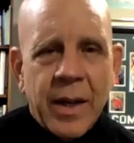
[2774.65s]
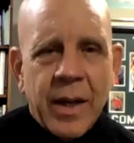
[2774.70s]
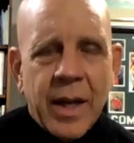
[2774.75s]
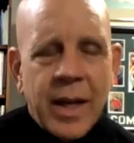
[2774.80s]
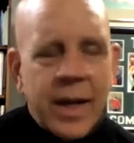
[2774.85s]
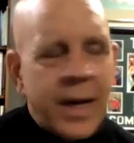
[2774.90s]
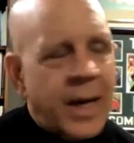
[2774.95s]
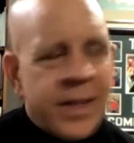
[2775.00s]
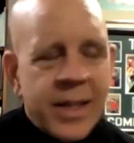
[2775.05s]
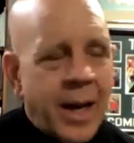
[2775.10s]

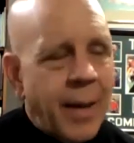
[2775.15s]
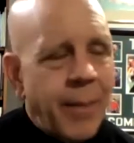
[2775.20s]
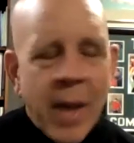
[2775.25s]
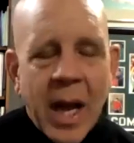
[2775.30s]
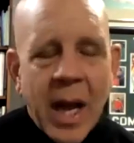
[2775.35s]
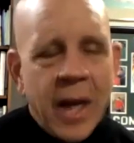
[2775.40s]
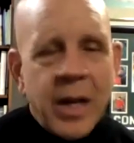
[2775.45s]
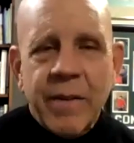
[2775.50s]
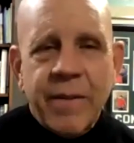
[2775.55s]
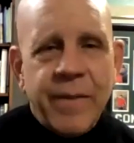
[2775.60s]
And I said, I'm
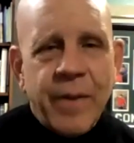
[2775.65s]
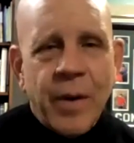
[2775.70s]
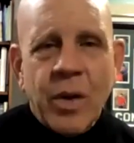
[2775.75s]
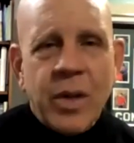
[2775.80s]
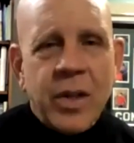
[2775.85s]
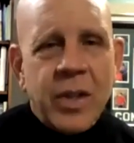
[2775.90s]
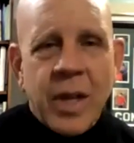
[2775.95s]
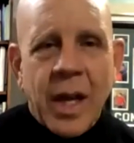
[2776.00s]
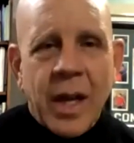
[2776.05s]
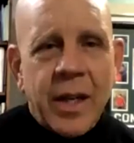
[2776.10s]
not going to
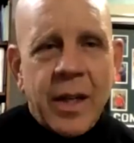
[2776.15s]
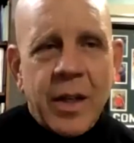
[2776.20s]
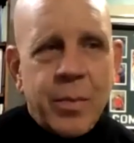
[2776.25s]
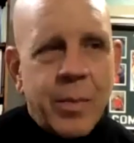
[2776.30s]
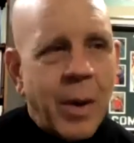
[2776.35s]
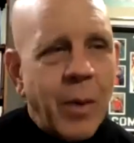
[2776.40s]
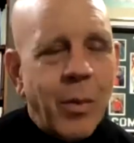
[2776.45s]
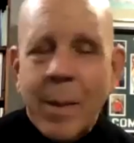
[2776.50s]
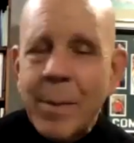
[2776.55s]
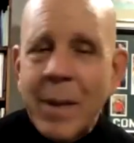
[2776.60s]
focus on this.
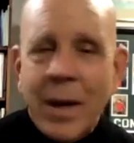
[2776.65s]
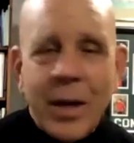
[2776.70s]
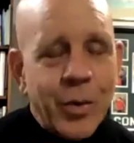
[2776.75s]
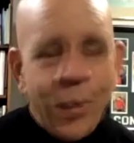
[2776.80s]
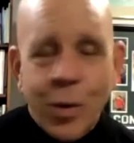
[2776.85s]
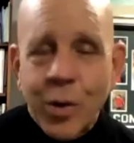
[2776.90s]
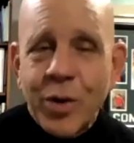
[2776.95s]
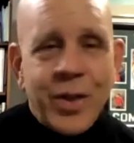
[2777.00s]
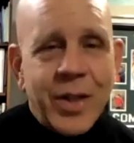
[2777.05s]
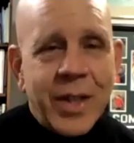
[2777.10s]
My
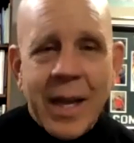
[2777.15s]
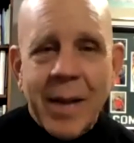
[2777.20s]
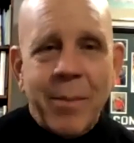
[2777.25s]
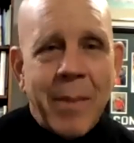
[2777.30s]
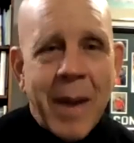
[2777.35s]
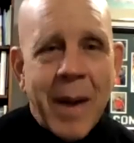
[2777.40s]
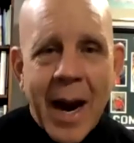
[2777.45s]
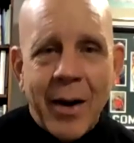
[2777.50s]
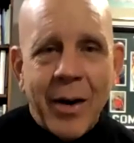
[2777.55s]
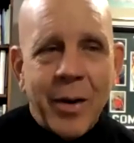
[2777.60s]
daughter's getting
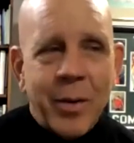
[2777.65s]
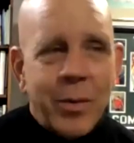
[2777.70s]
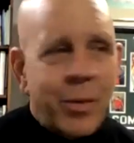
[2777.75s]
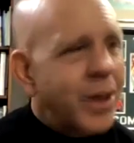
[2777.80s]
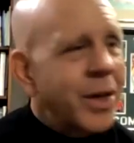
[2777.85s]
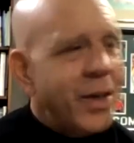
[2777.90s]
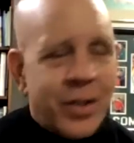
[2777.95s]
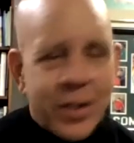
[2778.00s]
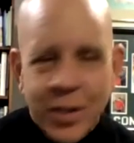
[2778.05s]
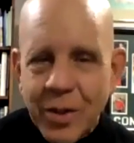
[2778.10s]
married. We're
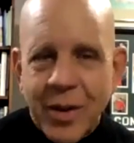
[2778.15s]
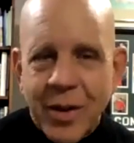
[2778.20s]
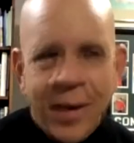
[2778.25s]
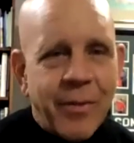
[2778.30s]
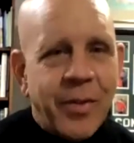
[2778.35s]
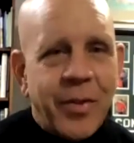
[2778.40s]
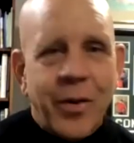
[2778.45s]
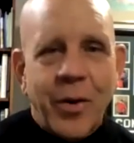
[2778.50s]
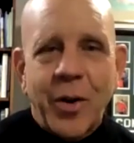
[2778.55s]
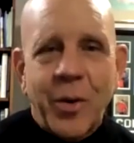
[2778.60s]
going to still
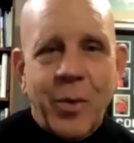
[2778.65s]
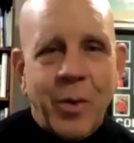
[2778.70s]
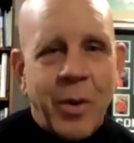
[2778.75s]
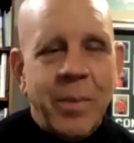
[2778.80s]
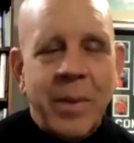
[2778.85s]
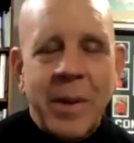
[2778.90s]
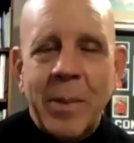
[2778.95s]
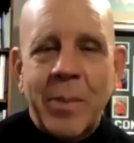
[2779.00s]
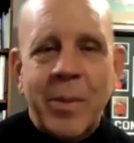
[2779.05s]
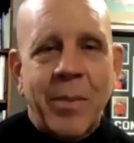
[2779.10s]
have 31
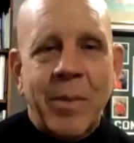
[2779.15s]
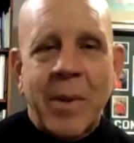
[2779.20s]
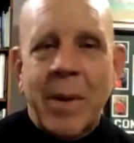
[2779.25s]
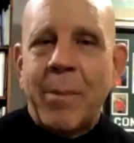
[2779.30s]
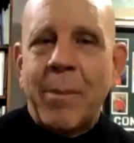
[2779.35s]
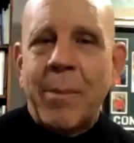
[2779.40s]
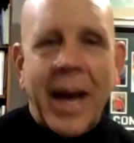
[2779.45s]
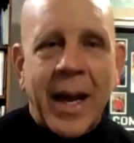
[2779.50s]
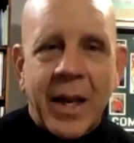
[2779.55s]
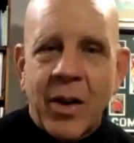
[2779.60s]
people in my
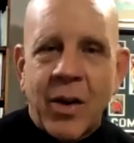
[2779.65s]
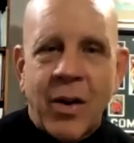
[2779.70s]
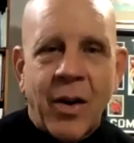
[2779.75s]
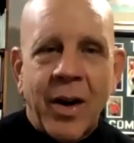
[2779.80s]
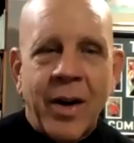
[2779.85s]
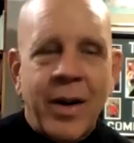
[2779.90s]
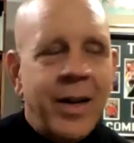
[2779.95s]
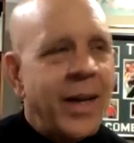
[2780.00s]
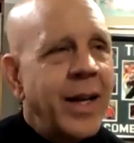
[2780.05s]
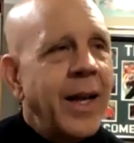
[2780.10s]

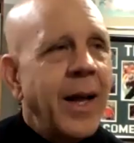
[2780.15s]
backyard.